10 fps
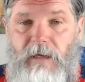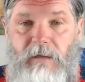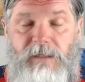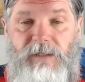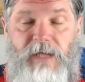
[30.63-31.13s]

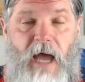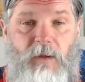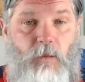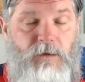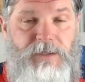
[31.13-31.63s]
This has gotten
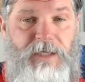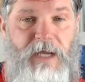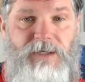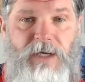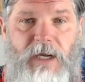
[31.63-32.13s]
the world's
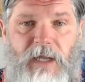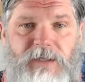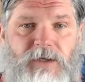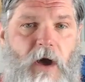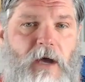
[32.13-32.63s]
attention, and let's
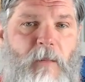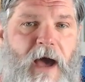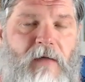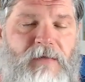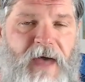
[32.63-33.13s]
talk
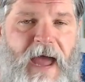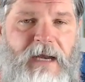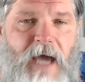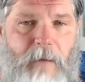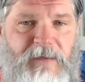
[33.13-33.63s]
about
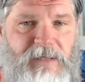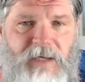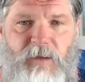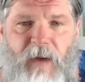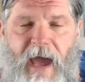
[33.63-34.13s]
that
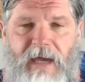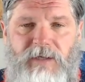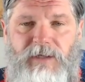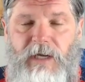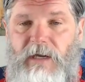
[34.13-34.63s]
compensation
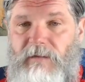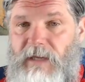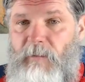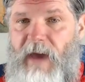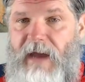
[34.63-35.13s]
package, the
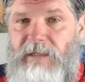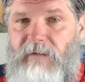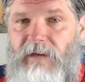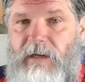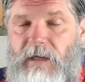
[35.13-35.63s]
impact
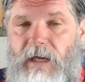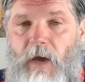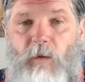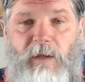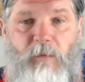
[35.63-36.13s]
of it,
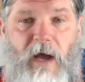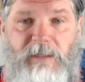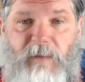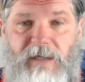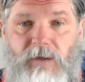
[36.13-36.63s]
and what the
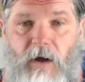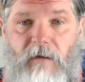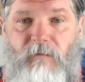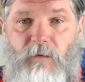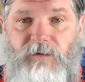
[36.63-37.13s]
prospects are
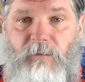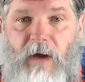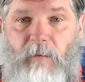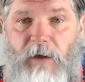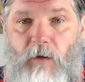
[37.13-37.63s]
for
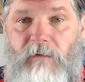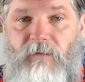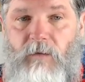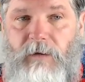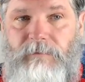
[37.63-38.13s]
Zimbabwe going
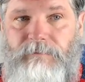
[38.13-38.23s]
forward.